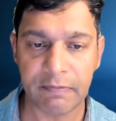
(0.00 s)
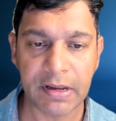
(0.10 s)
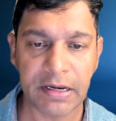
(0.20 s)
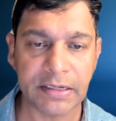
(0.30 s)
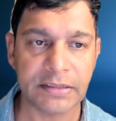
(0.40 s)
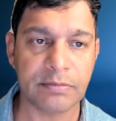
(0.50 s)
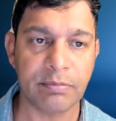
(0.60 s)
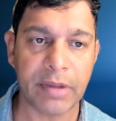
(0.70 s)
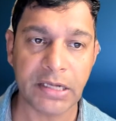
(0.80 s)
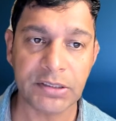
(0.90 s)
the various
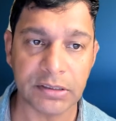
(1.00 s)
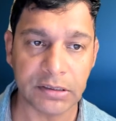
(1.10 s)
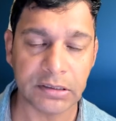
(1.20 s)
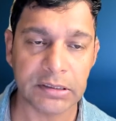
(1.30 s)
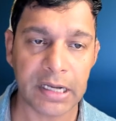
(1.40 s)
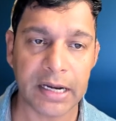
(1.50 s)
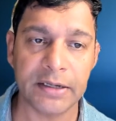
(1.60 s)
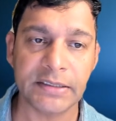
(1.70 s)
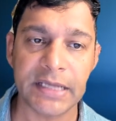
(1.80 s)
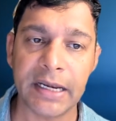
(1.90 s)
measures
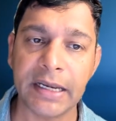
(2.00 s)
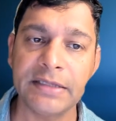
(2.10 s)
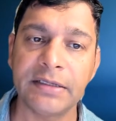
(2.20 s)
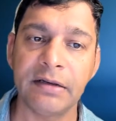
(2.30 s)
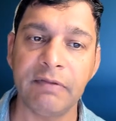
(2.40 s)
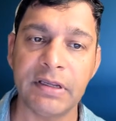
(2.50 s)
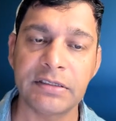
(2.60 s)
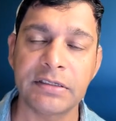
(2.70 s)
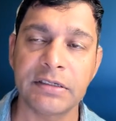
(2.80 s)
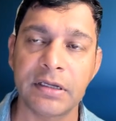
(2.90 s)
and the settings in
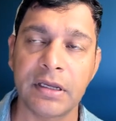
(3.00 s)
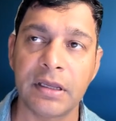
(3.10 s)
which